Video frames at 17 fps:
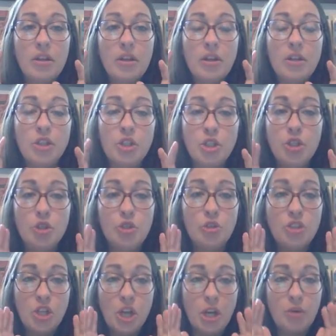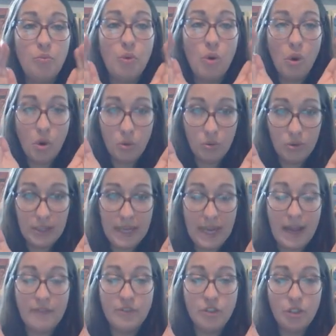your child will only
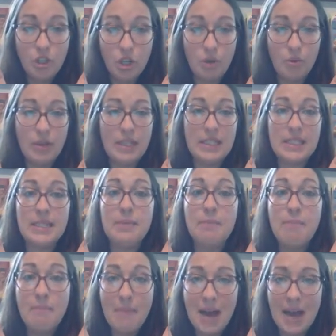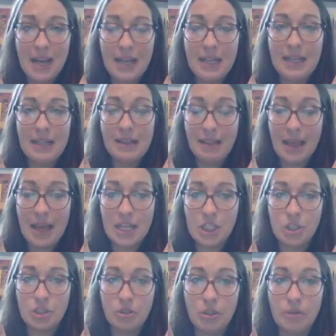have to go into my
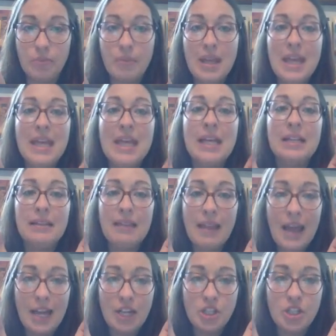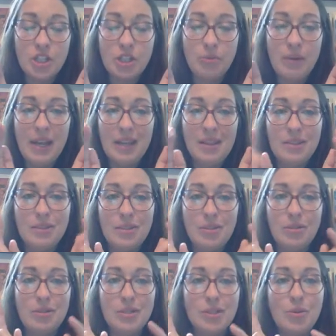classroom. Last year we had the
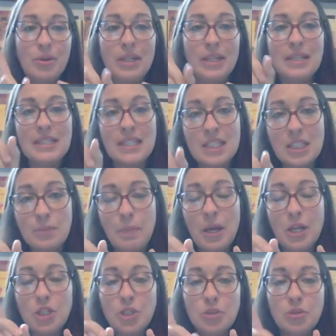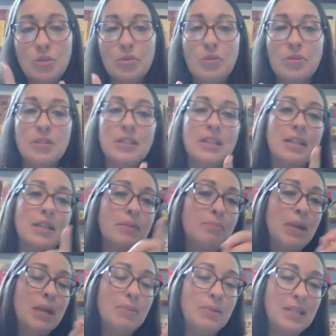students going into specials and then
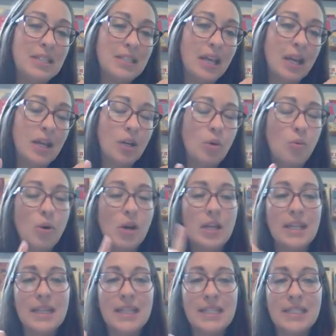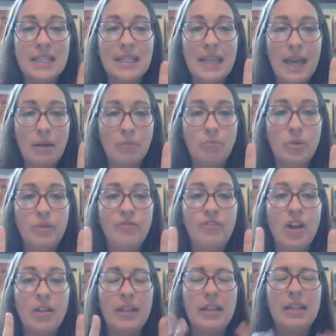maybe Title One and this and that, and we
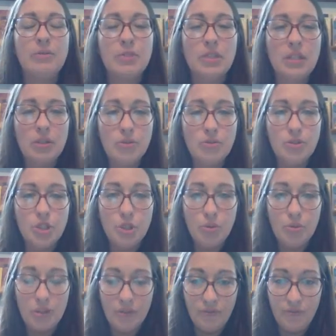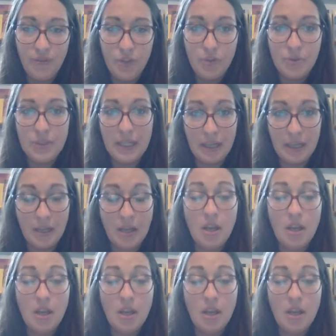felt like it was a little too confusing.